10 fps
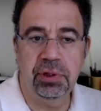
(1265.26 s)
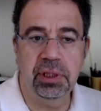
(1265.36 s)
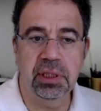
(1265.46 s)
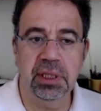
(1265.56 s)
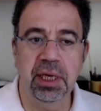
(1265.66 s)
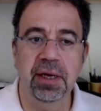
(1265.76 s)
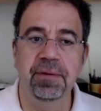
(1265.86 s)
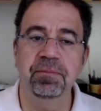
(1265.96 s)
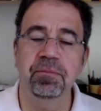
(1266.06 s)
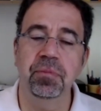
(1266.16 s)
didn't
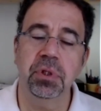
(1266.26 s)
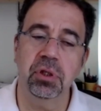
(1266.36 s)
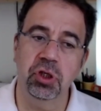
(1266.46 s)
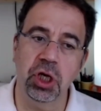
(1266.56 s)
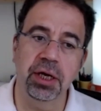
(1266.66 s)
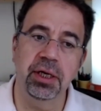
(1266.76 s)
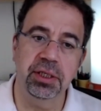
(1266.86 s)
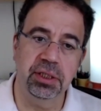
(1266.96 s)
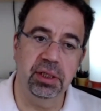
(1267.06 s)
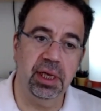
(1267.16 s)
say China is
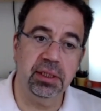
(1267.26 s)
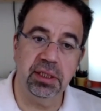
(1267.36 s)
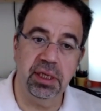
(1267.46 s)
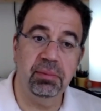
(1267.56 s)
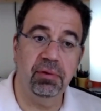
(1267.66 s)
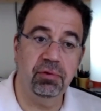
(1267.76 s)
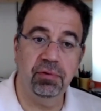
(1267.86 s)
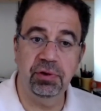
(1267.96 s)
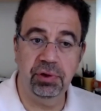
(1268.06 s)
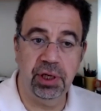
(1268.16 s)
still not the same level of
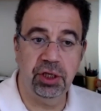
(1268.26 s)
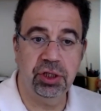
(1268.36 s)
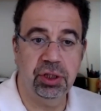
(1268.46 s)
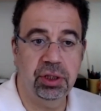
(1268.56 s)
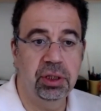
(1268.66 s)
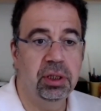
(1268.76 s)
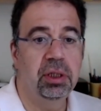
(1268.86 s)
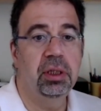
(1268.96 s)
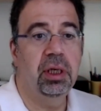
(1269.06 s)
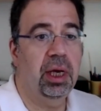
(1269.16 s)
education
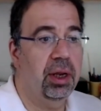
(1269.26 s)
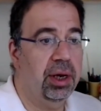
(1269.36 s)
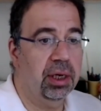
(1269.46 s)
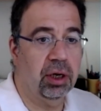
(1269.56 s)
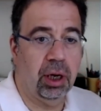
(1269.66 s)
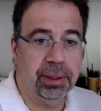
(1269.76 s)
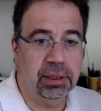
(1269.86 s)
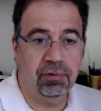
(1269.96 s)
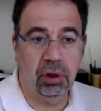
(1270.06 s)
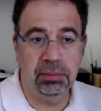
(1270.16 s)
and economic
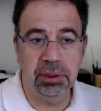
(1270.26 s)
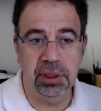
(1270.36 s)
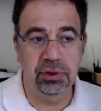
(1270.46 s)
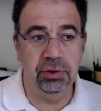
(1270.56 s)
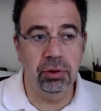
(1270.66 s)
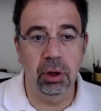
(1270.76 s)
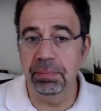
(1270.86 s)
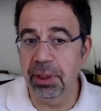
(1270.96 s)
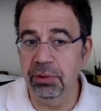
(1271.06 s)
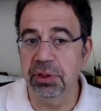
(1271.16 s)
development as Europe,
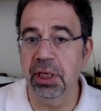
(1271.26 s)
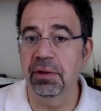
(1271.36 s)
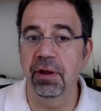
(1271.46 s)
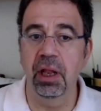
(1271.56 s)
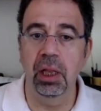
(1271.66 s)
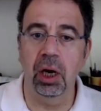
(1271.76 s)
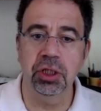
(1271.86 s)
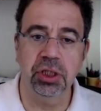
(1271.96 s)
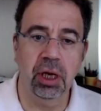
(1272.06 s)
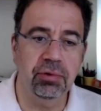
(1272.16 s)
but you said a
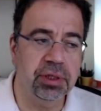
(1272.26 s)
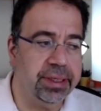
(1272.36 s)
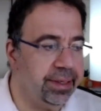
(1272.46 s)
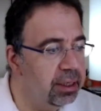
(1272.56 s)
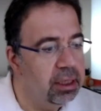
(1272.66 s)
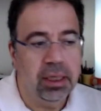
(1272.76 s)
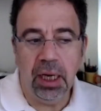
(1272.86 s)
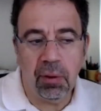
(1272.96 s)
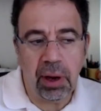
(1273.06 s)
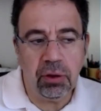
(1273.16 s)
large country.
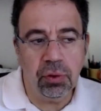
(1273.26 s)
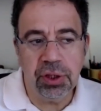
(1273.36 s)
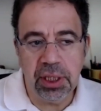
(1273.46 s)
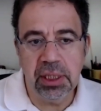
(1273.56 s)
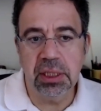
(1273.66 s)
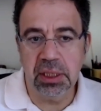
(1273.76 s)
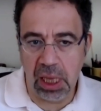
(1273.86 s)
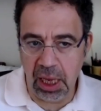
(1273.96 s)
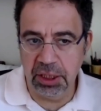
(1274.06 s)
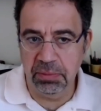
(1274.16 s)
Now, I don't think
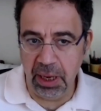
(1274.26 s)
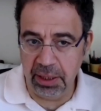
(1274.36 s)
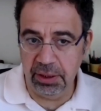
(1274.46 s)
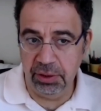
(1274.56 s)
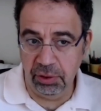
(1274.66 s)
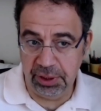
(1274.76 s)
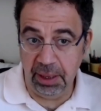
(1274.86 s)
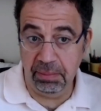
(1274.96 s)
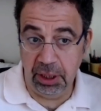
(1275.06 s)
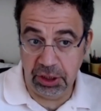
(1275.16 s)
size matters all
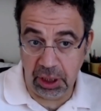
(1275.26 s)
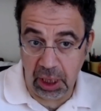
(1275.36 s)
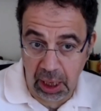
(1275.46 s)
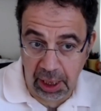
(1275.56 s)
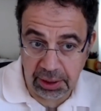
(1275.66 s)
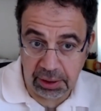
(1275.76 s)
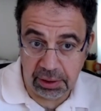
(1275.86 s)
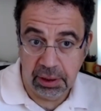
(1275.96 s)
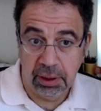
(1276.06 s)
that much either.